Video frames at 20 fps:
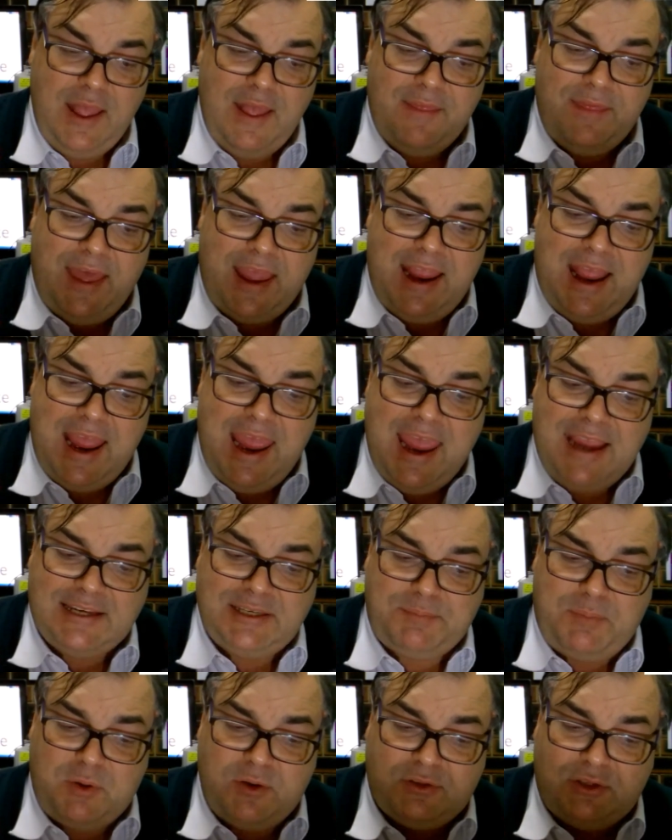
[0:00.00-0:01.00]
They are
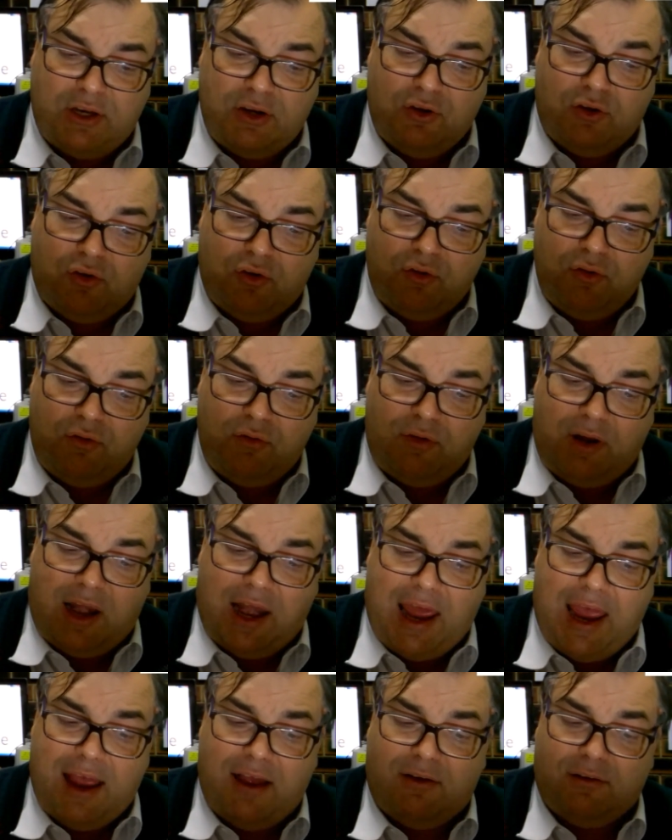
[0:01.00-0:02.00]
experts in Google
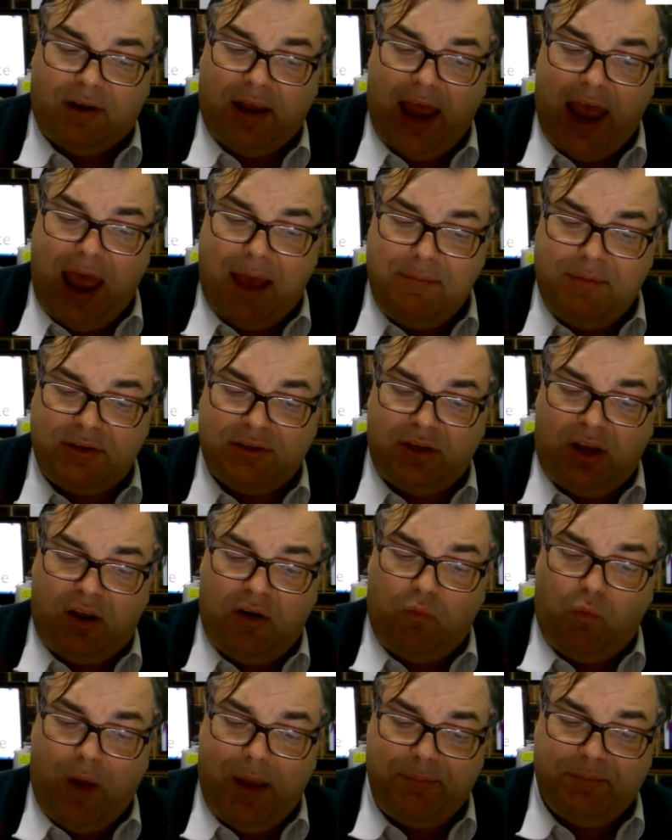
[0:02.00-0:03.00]
Cloud,
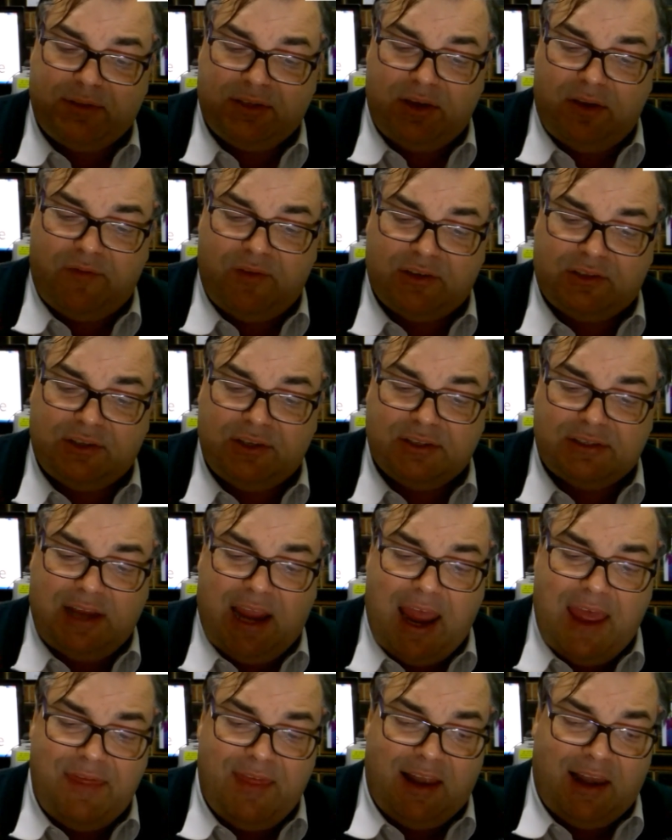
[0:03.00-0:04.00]
Amazon Web Services,
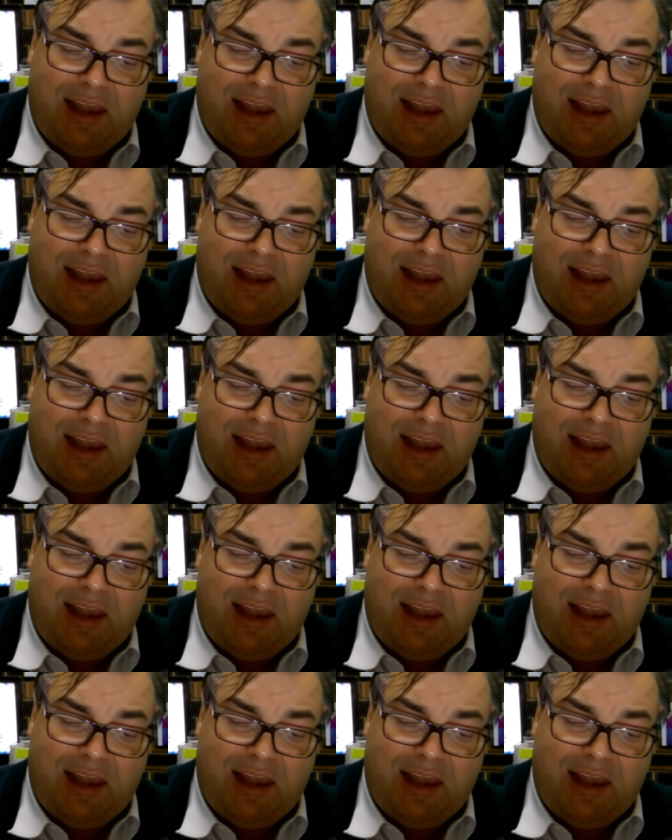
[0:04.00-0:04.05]
and the